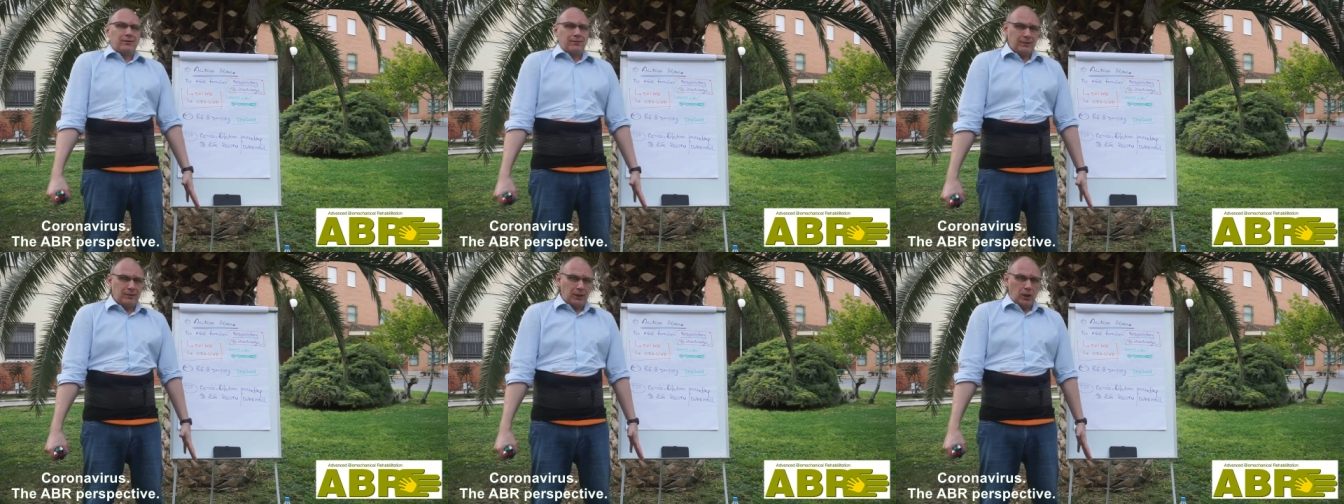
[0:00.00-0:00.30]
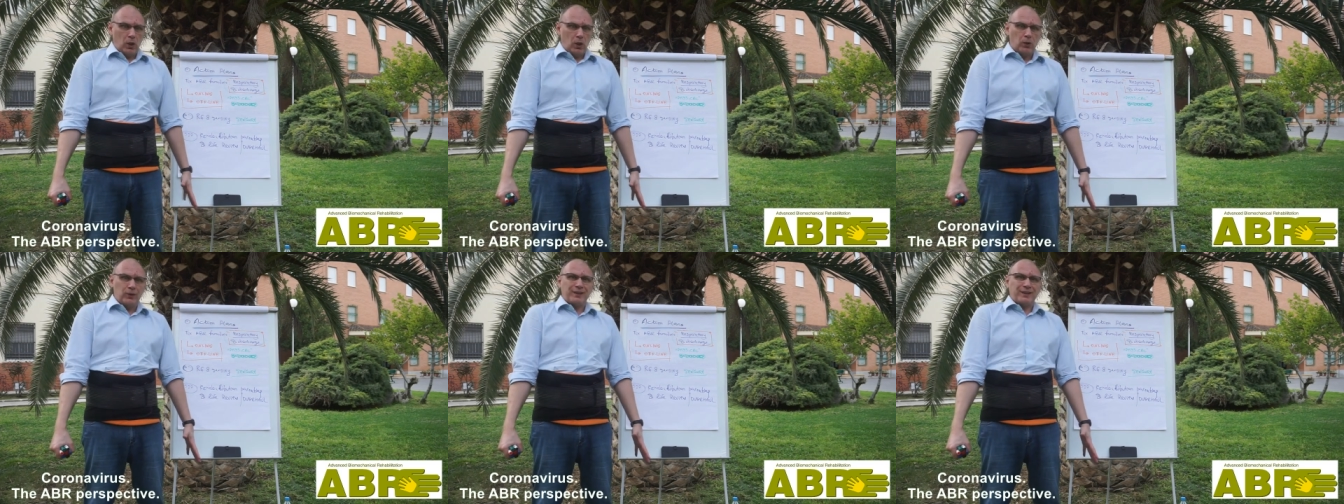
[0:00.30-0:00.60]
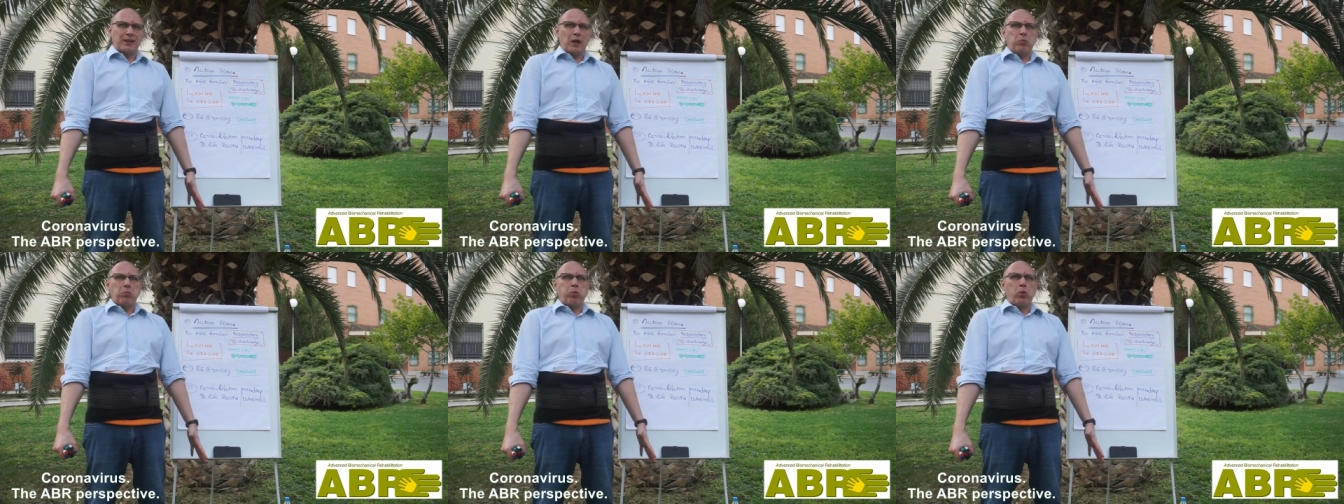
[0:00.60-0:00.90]
you know,
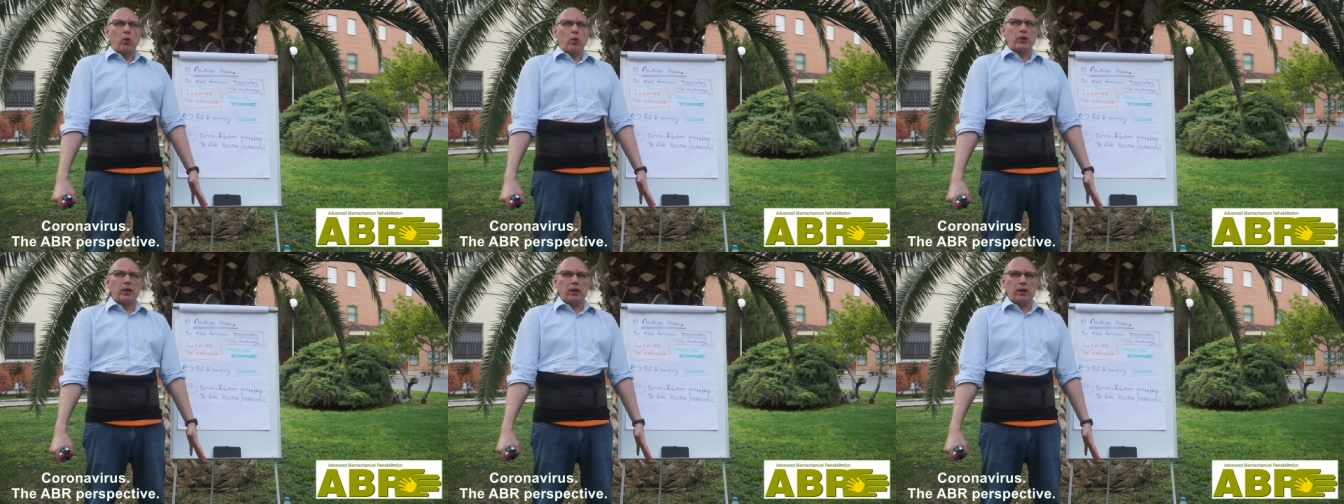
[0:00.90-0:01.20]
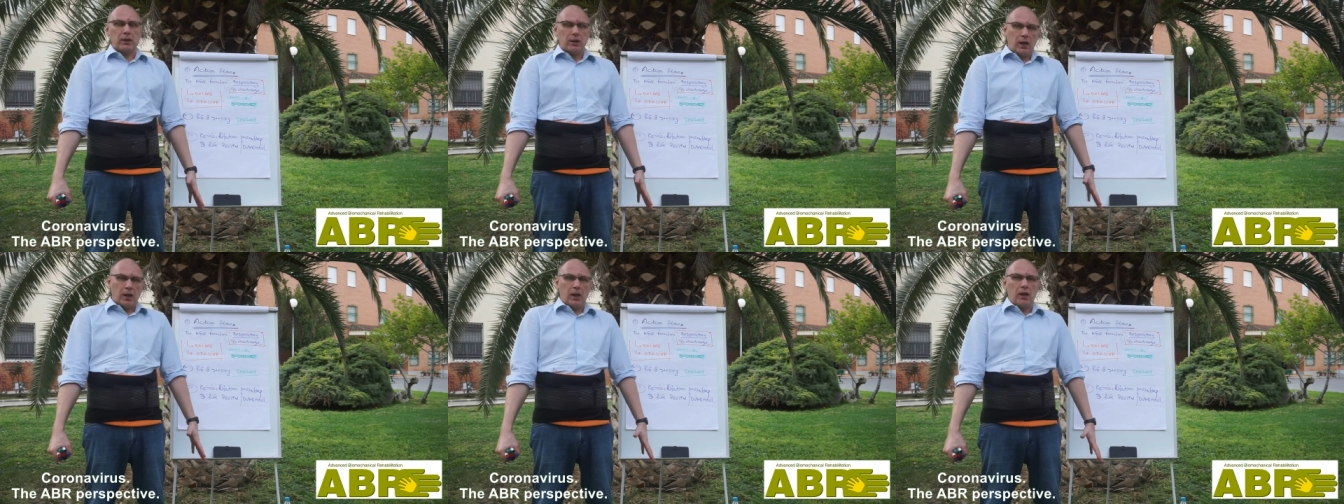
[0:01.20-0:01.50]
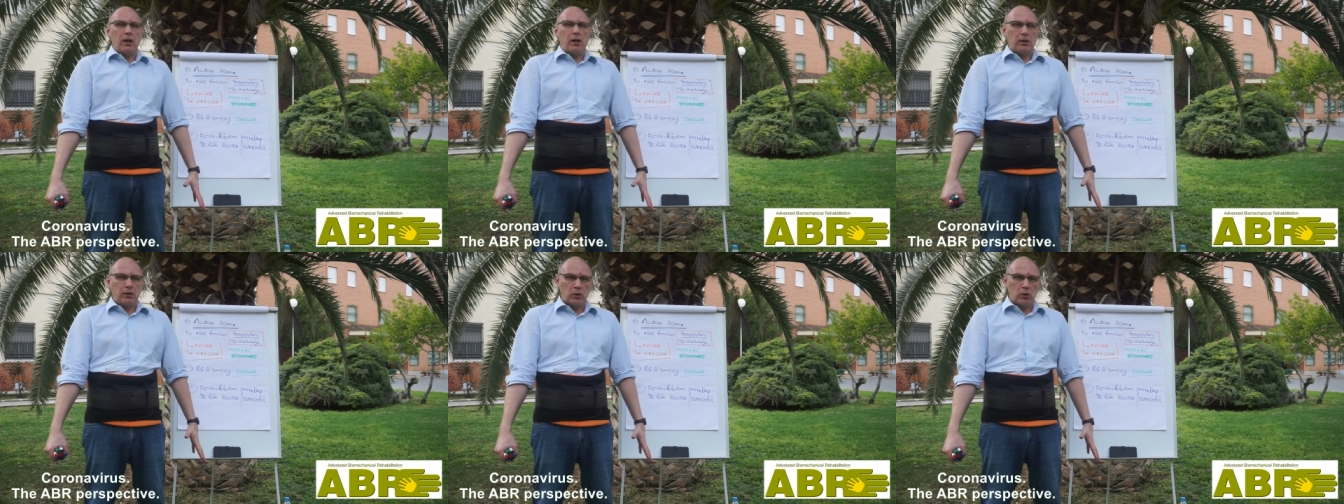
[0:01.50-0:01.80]
supporting
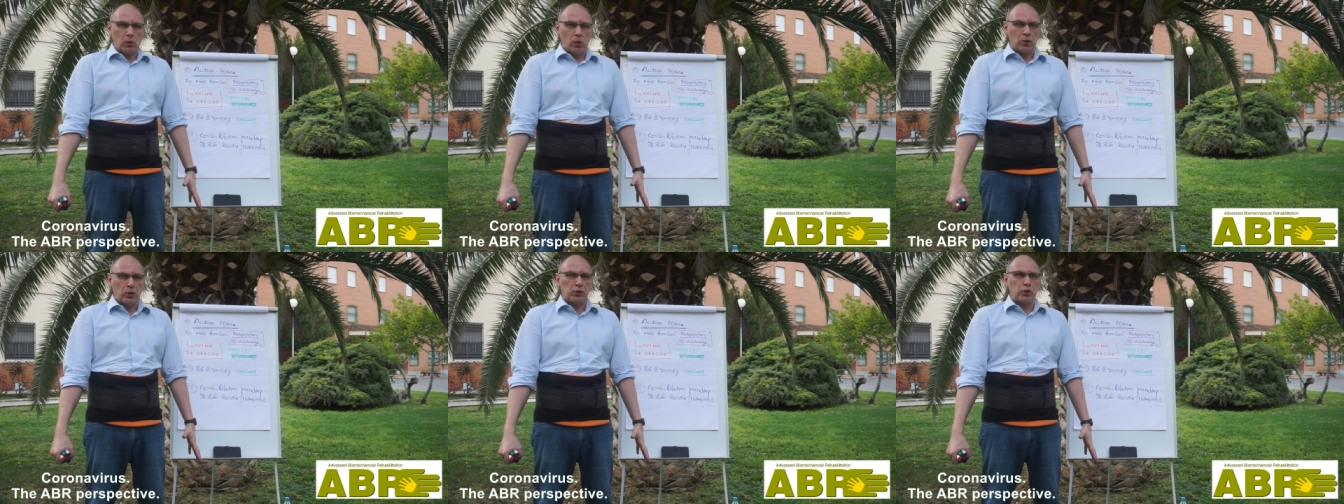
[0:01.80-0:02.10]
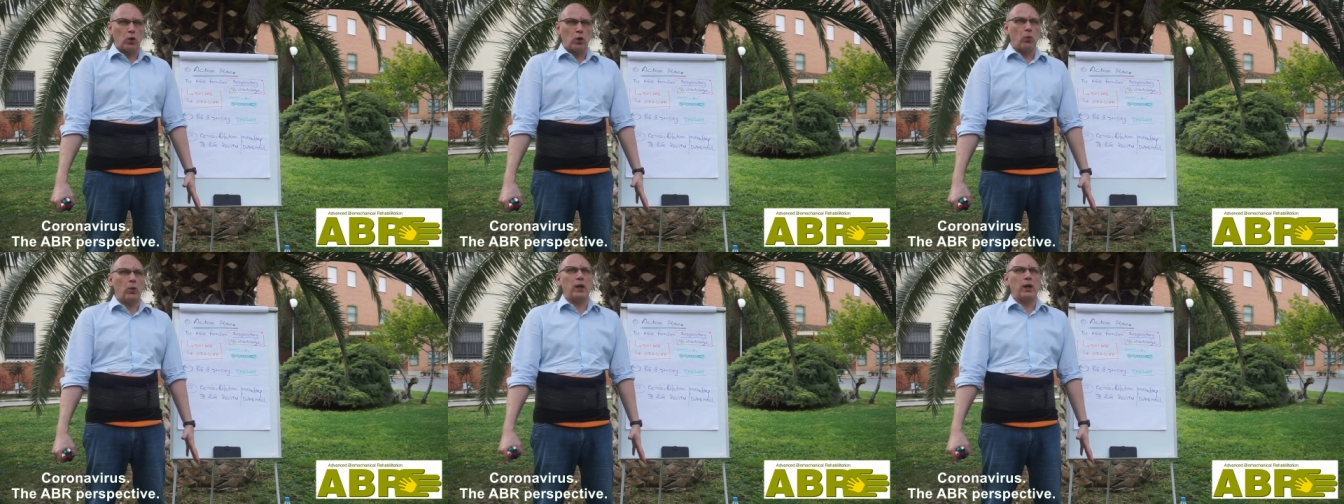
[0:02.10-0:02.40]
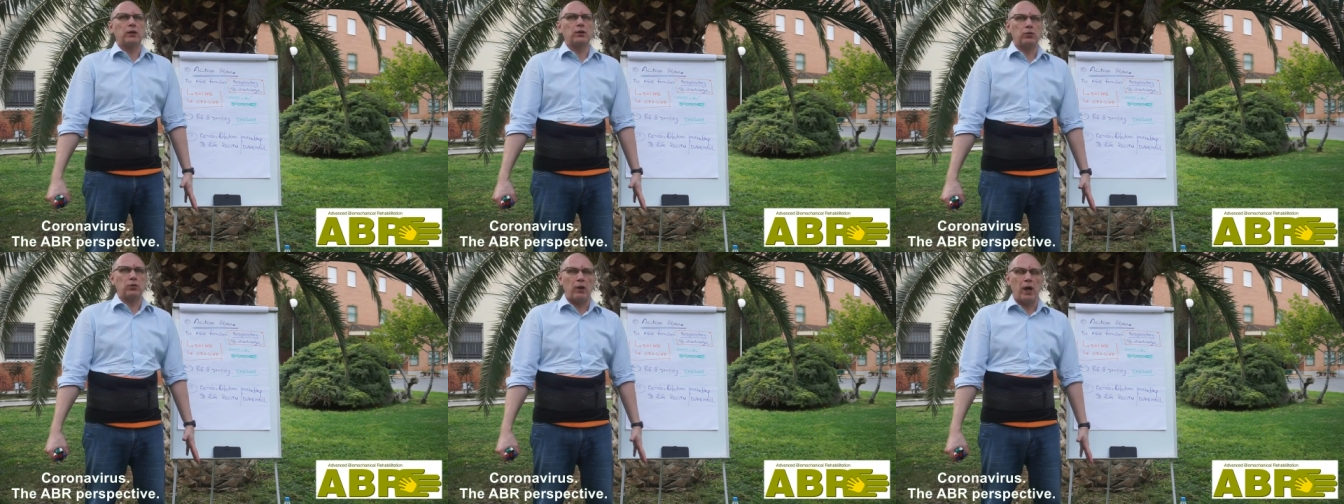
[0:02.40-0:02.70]
their torso
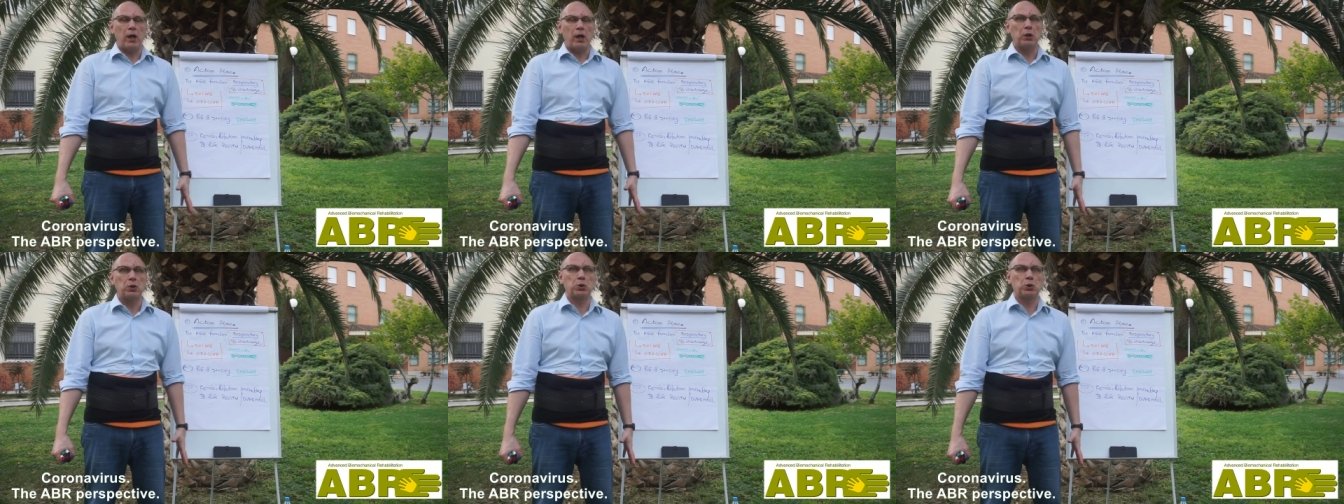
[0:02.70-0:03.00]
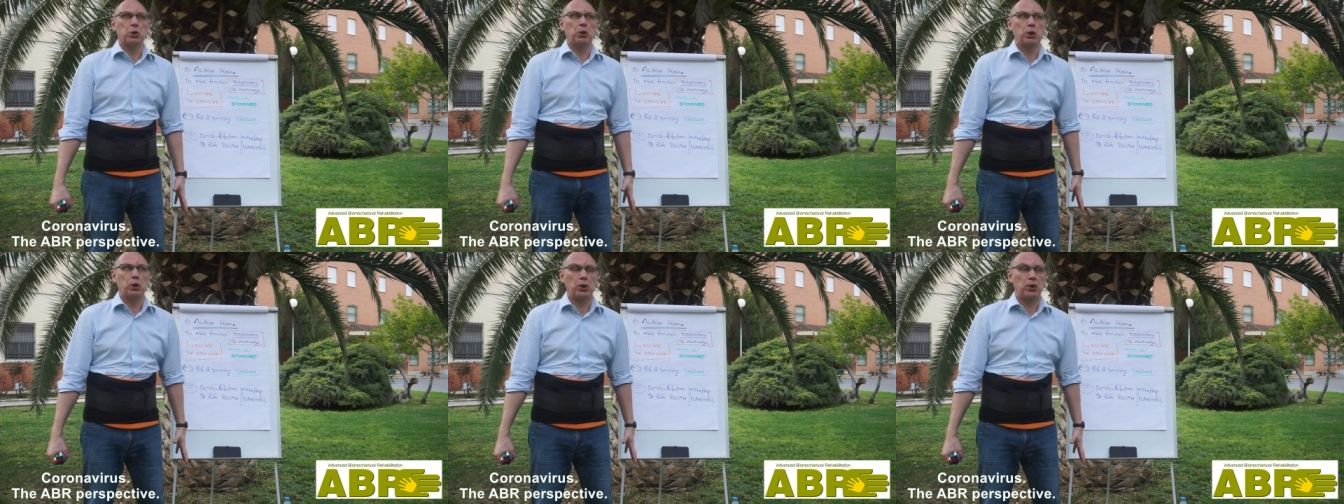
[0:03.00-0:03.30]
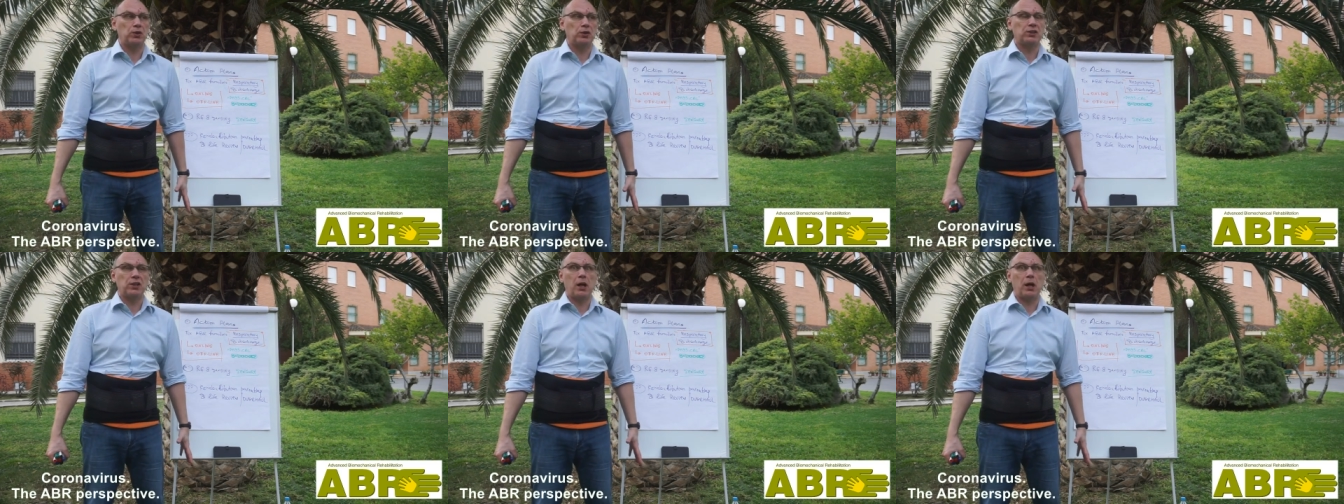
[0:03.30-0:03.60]
when trying to
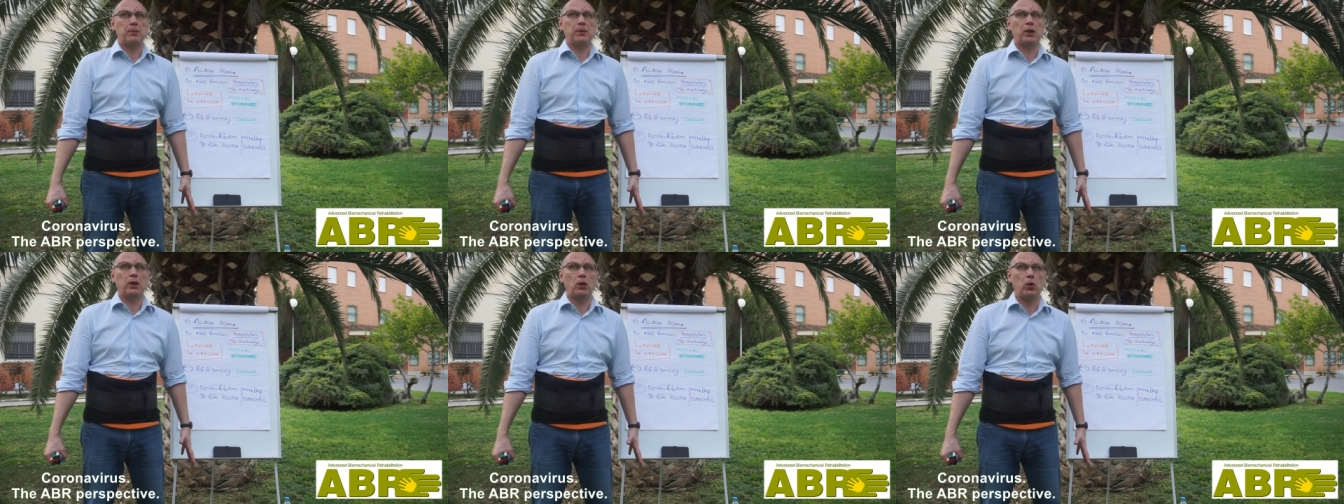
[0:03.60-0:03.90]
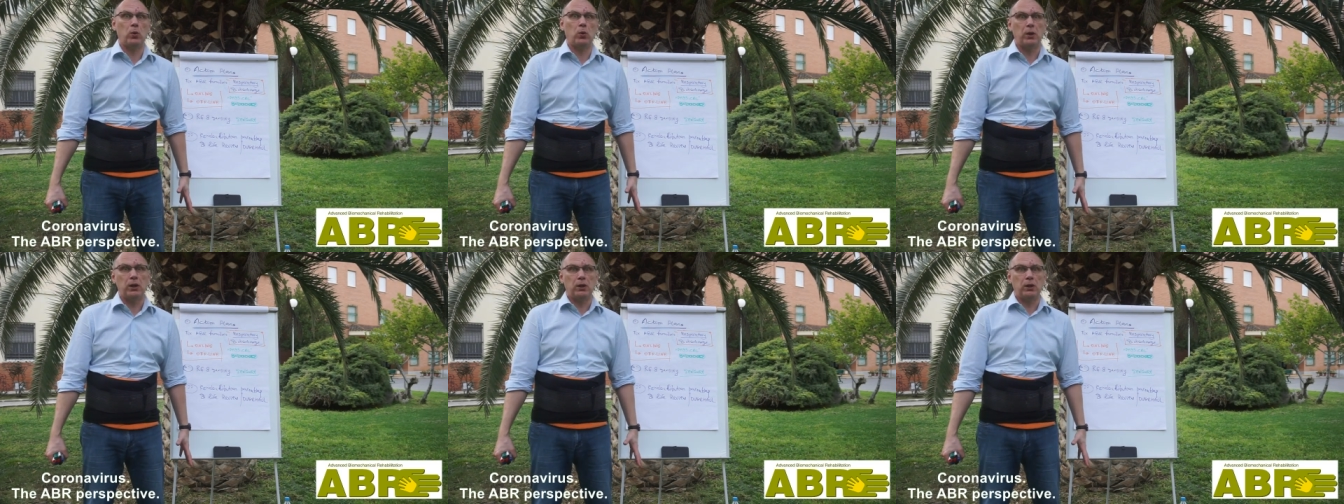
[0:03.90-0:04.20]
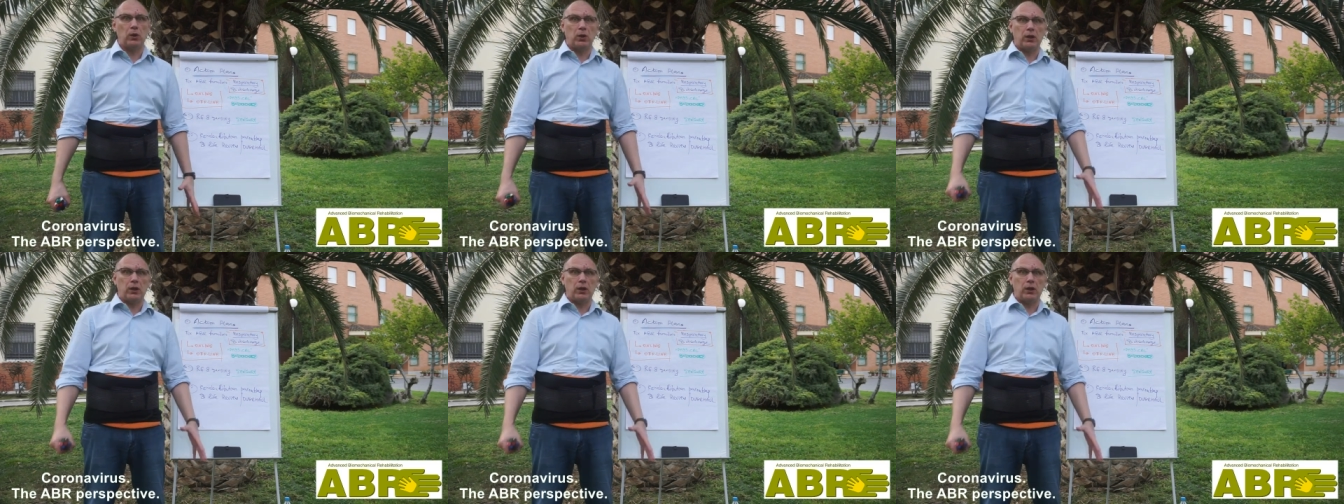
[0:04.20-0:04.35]
learn something, or when, you